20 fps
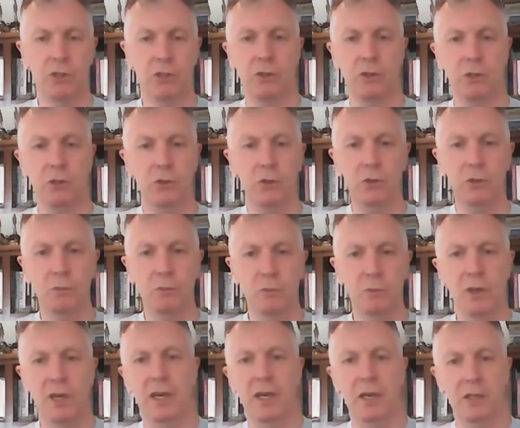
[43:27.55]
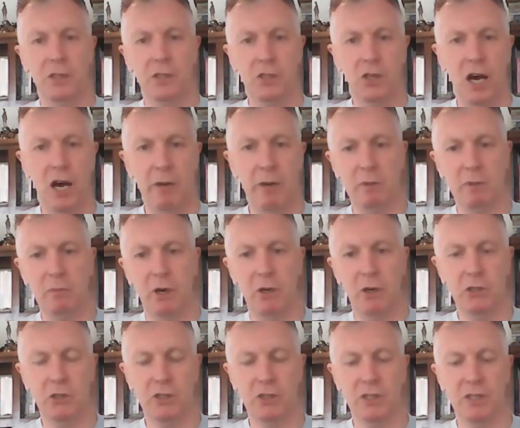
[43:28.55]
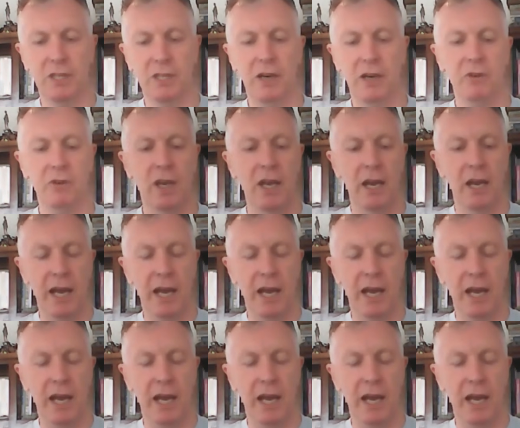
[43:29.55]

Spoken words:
So it's all time and motion stuff.